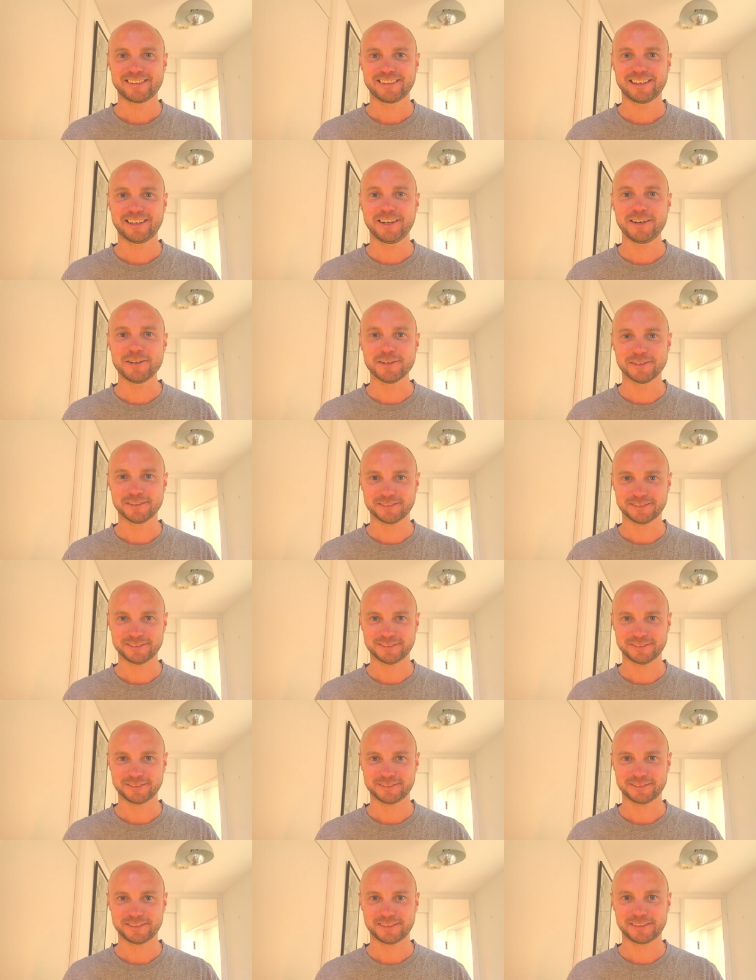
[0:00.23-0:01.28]
Hello.
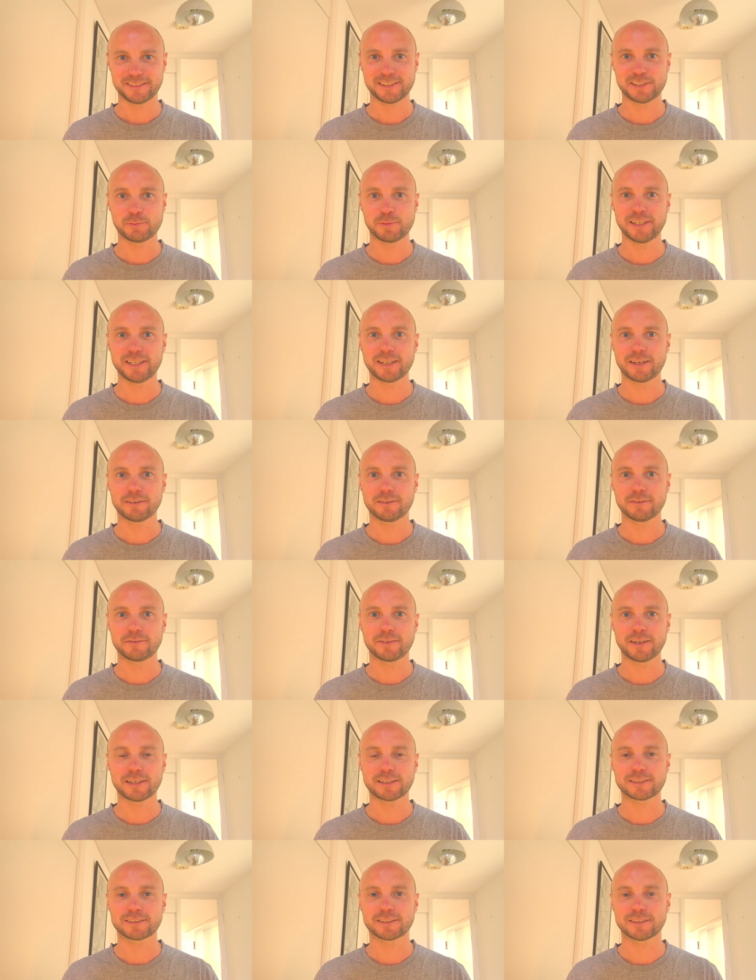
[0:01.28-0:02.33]
This week I
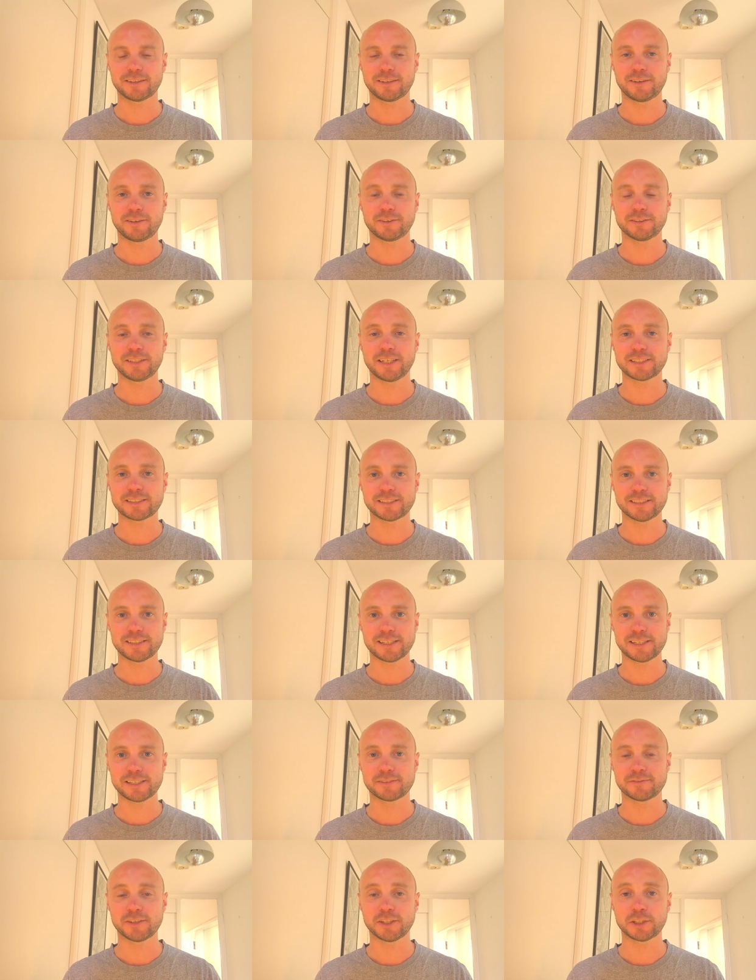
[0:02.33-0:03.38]
reflect on
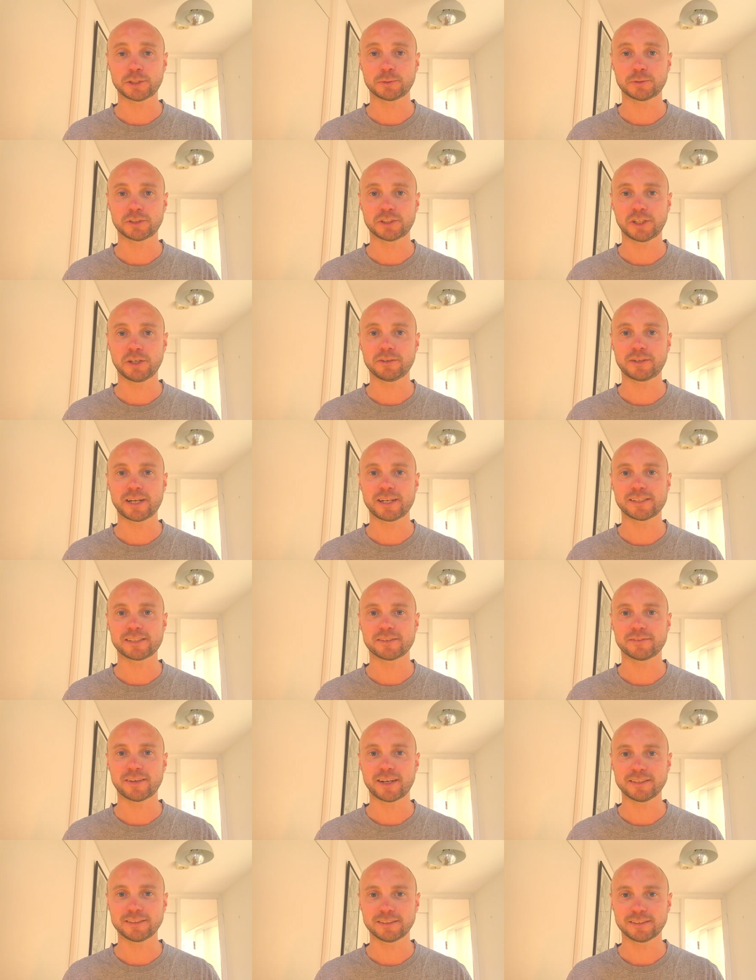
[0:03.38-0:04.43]
yesterday's virtual showcase
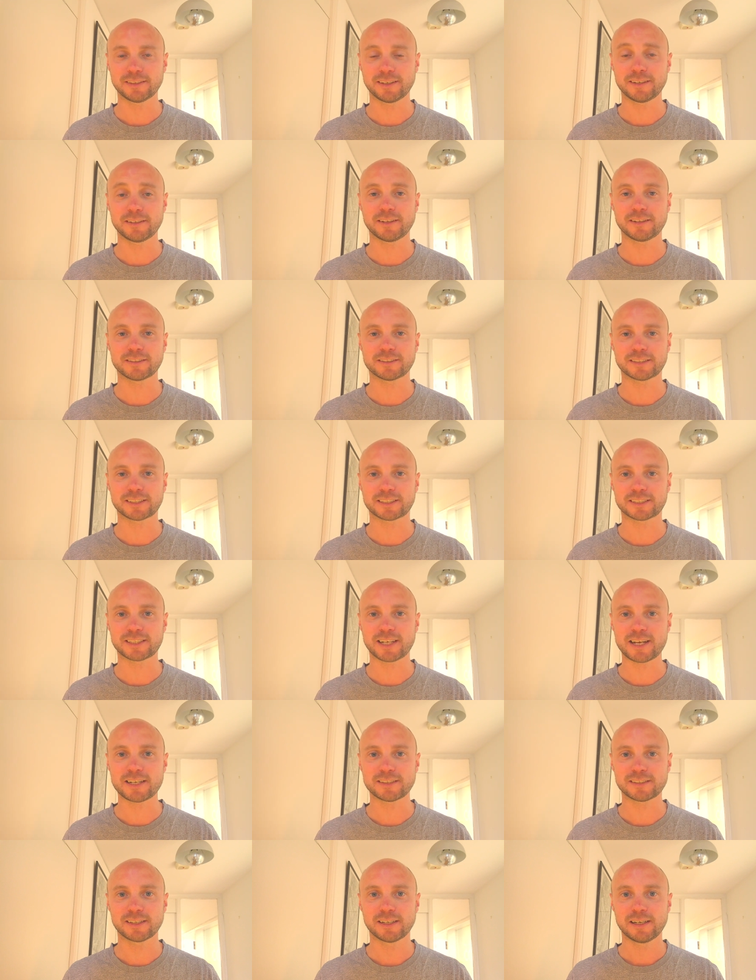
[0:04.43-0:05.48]
event, another
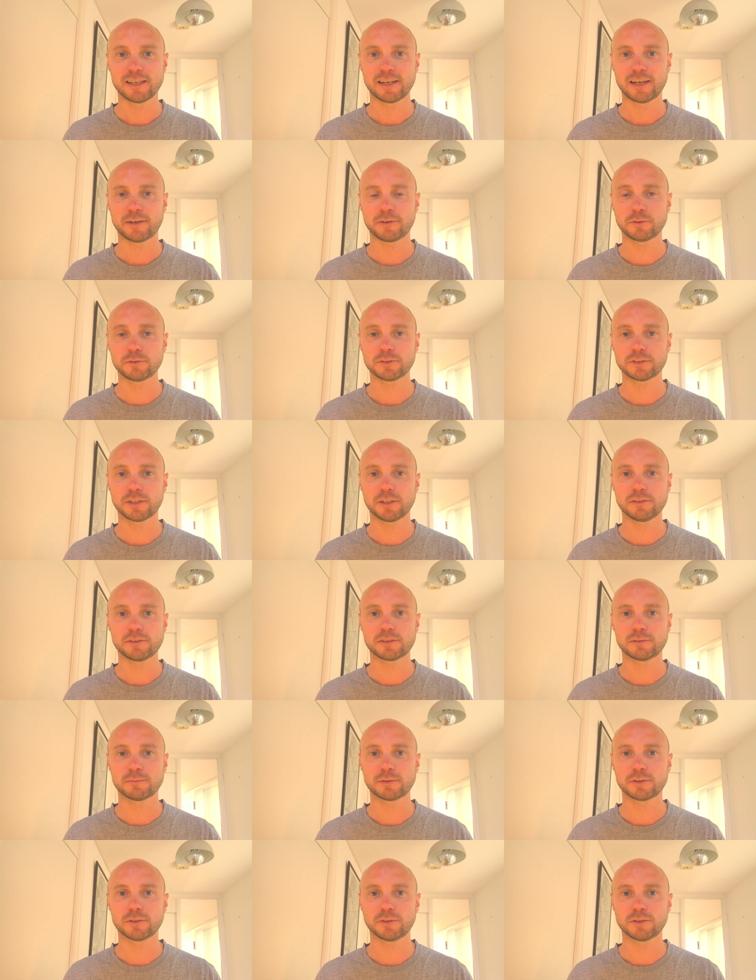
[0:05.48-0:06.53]
success, and also
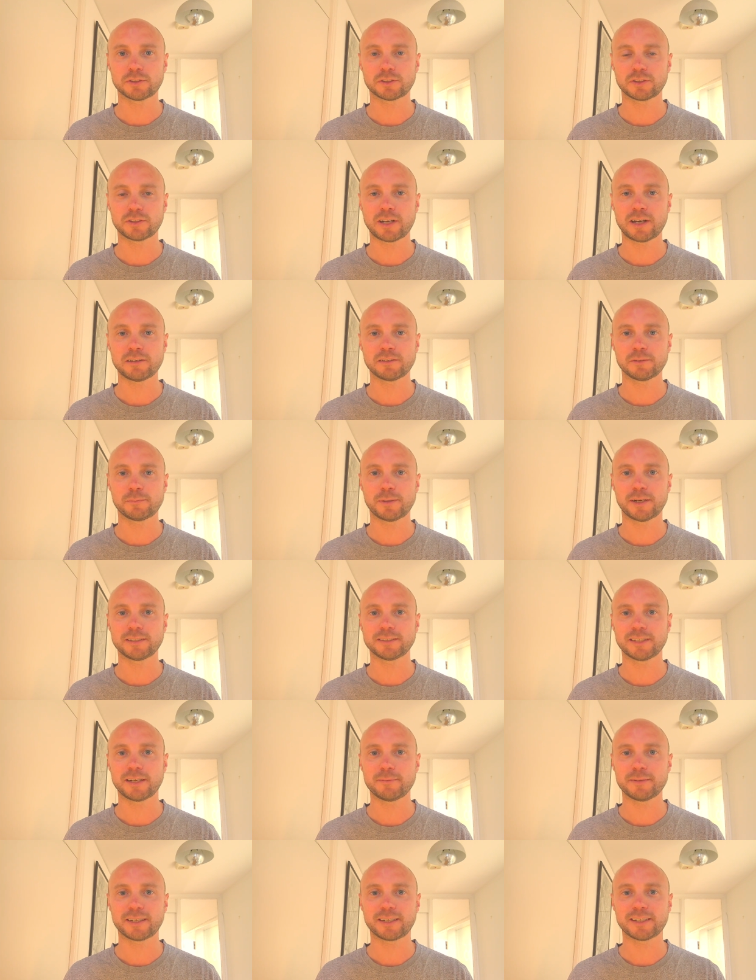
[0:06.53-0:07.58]
some thoughts on how the
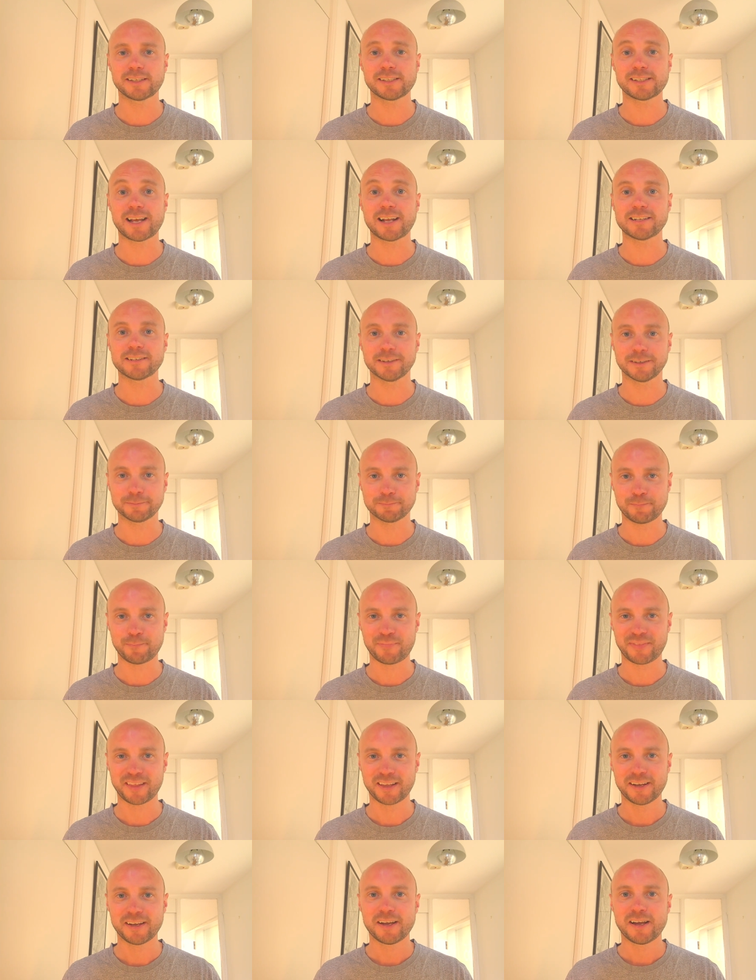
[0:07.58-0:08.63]
pandemic is ending.
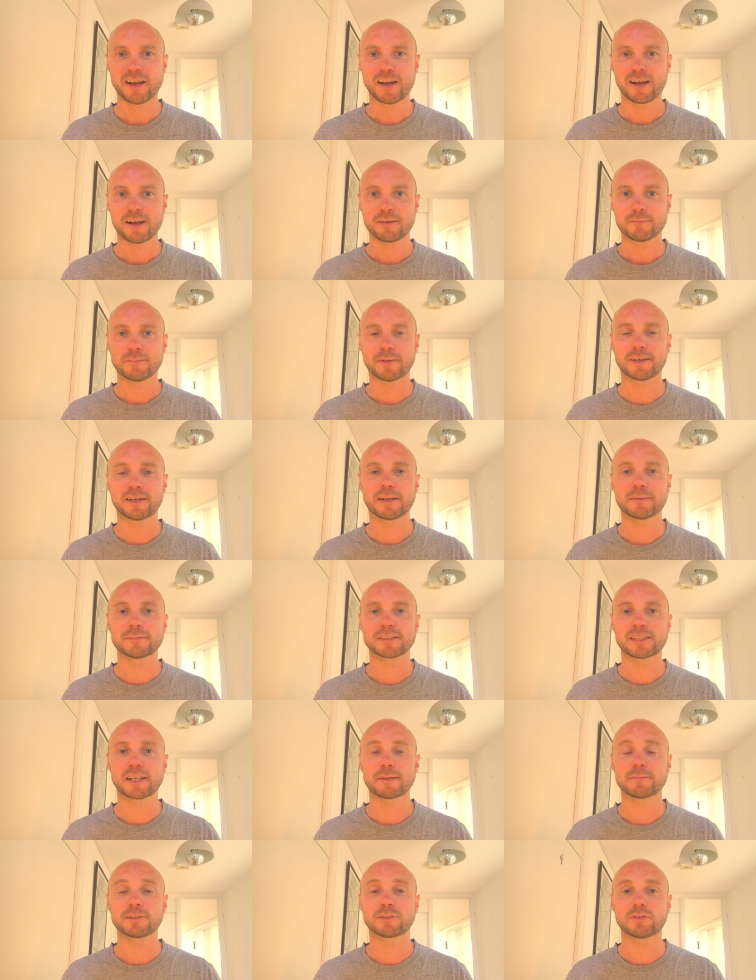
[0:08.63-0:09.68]
My name is
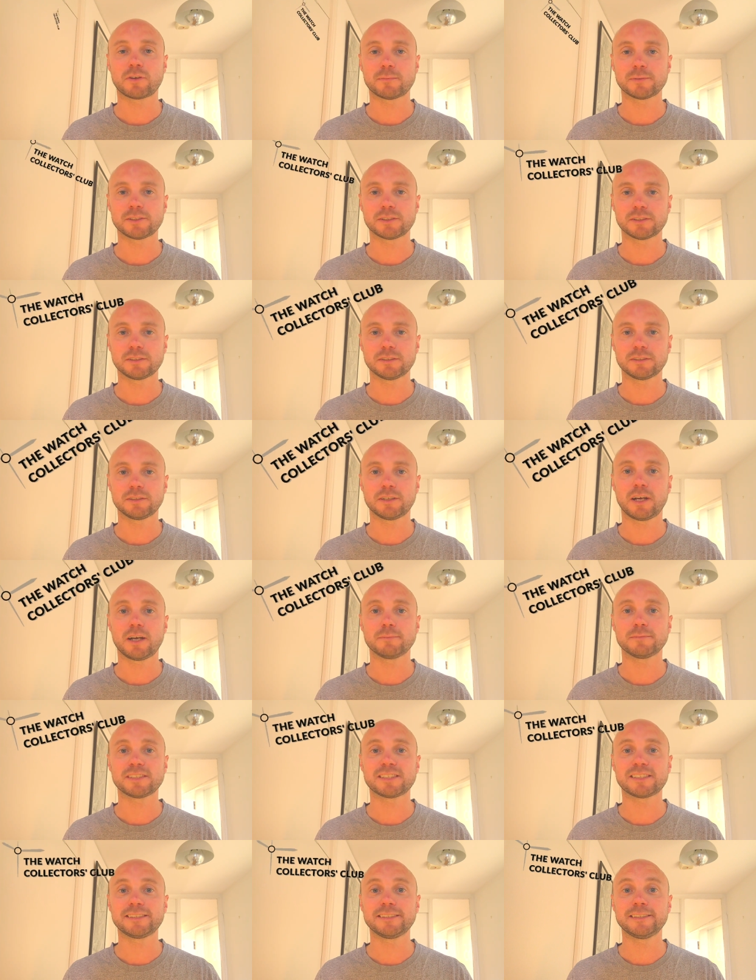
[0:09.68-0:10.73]
Hamish Robertson, and I'm
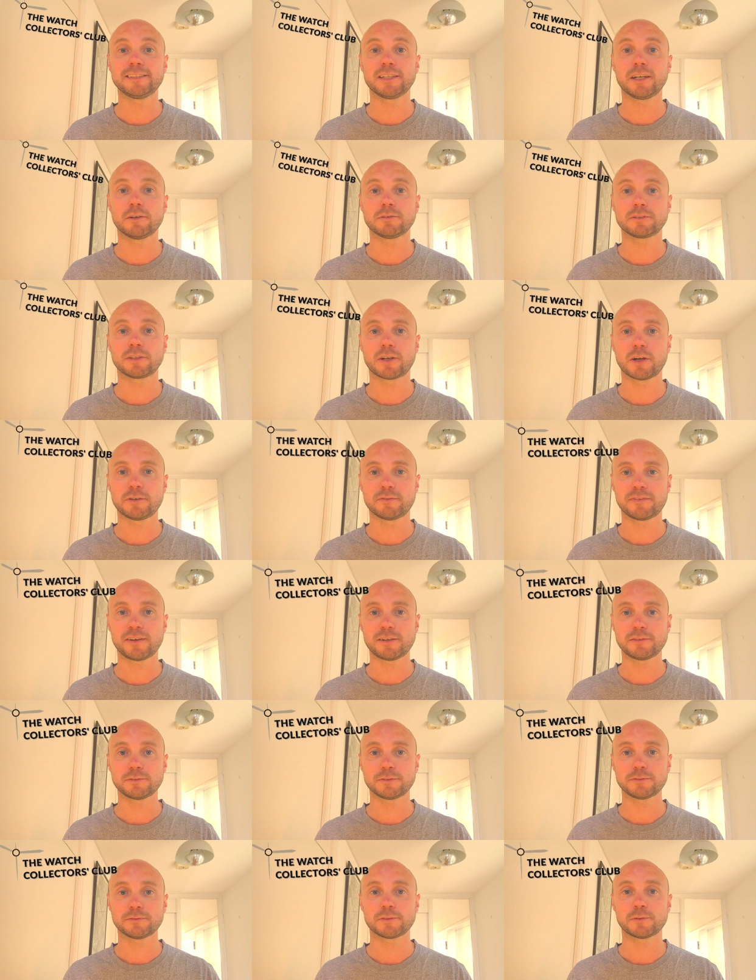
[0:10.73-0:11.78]
the CEO and
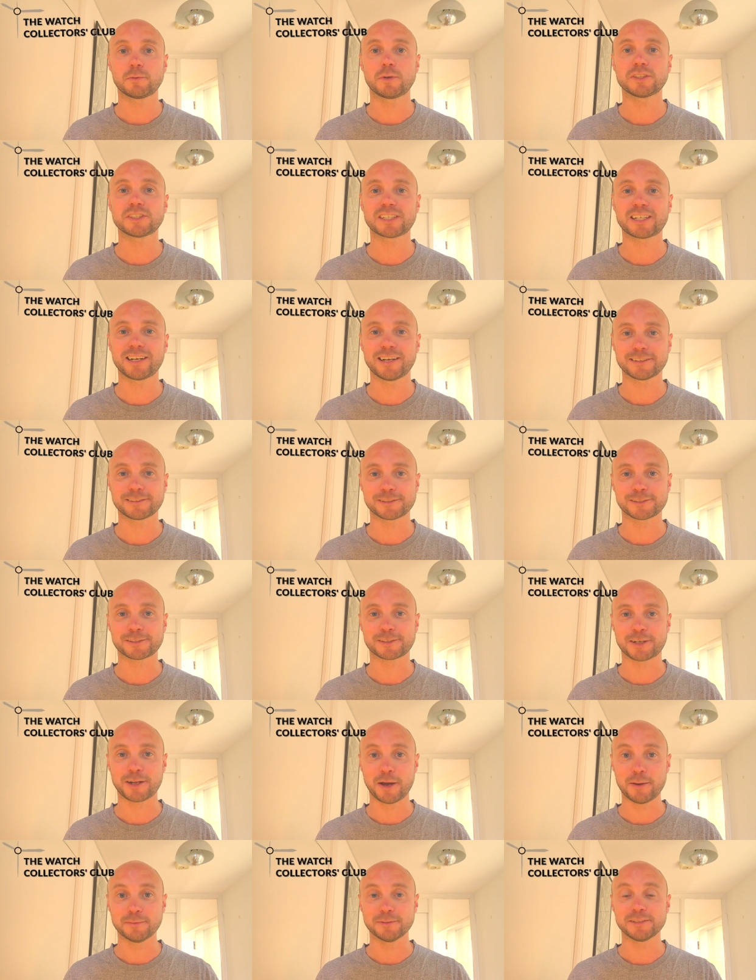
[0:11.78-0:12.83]
co-founder of the Watch Collectors
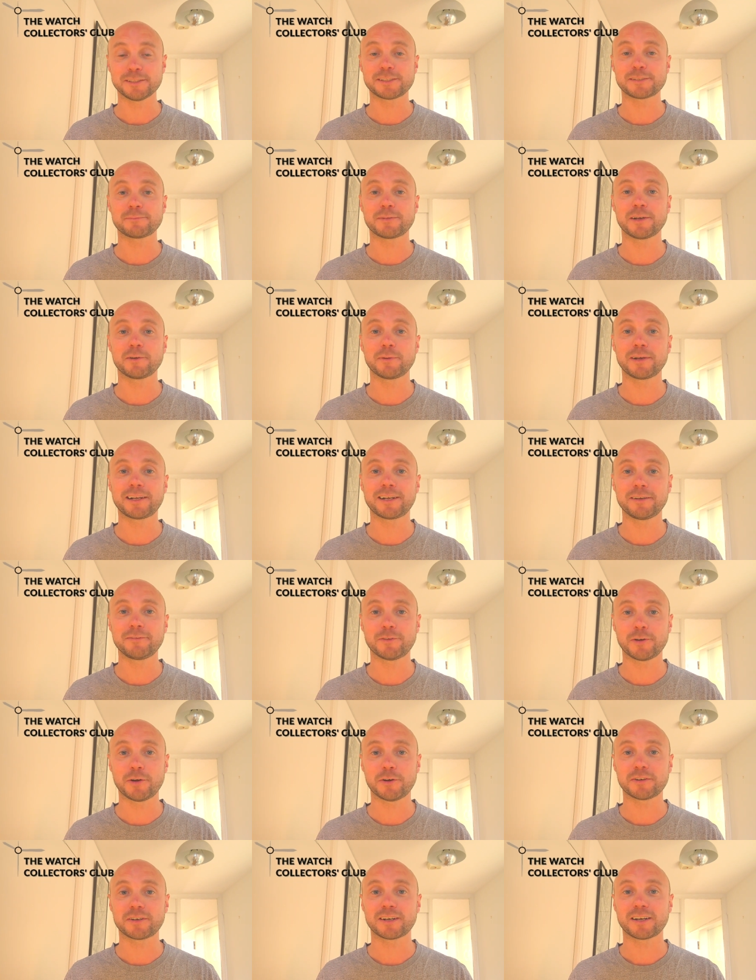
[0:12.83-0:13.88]
Club, and this is my weekly
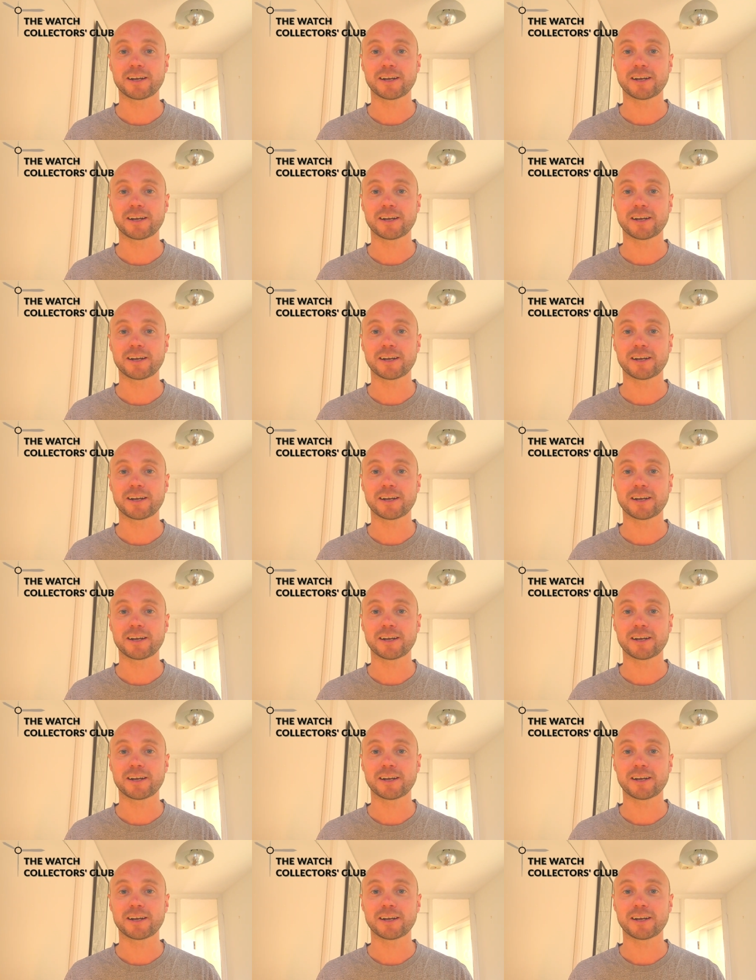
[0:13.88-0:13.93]
vlog